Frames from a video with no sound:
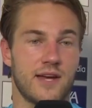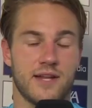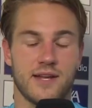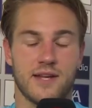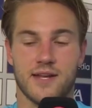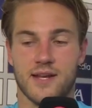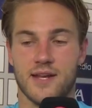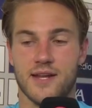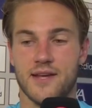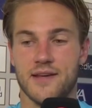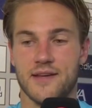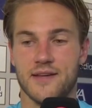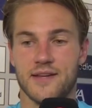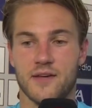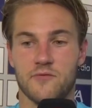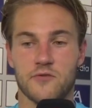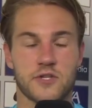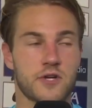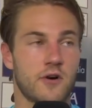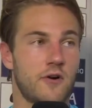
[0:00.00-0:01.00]
and
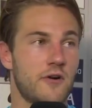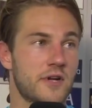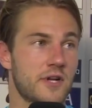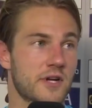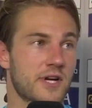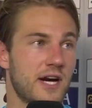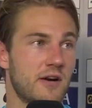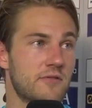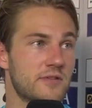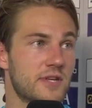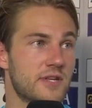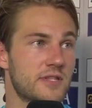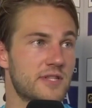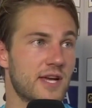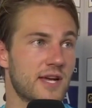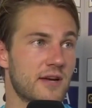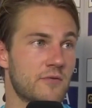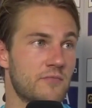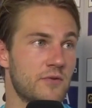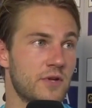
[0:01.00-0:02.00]
then we score on a
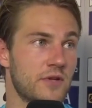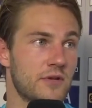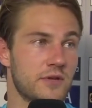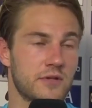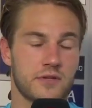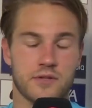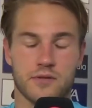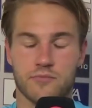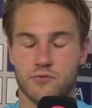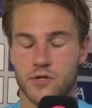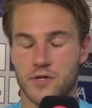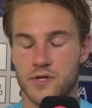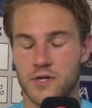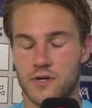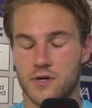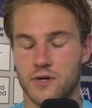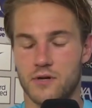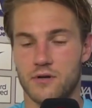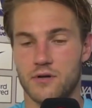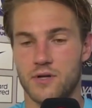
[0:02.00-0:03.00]
counter-attack, brilliant
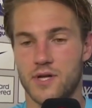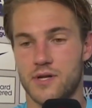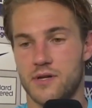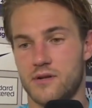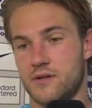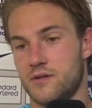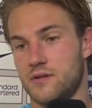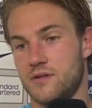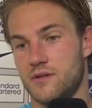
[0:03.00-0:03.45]
goal. And